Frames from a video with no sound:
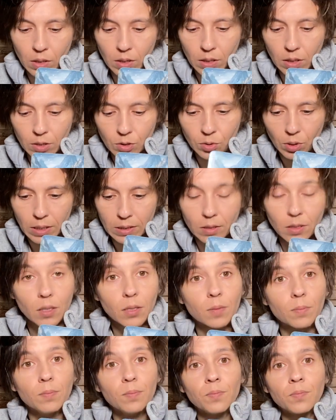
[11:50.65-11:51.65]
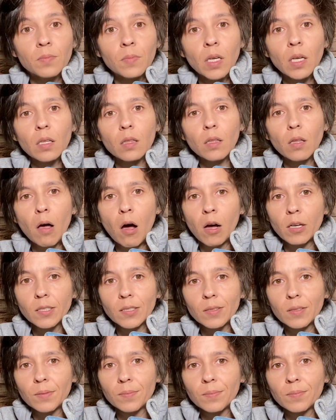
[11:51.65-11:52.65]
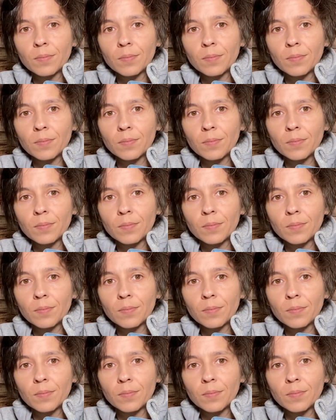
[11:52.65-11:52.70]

address it. Loss.